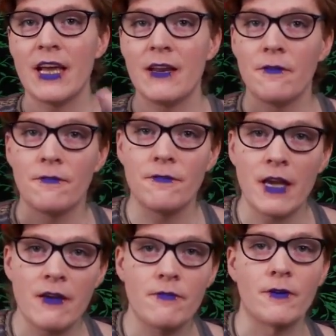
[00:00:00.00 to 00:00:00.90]
in
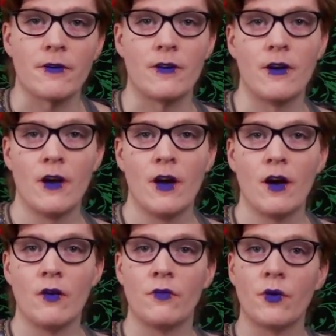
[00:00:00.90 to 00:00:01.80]
favor
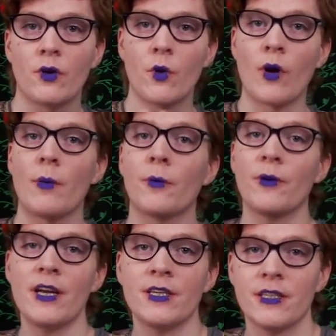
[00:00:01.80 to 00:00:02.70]
of
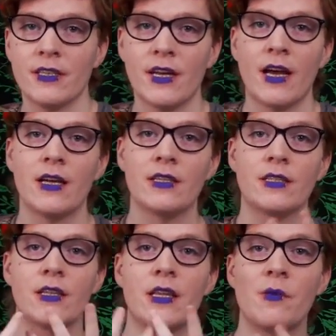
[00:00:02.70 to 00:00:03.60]
cooperation as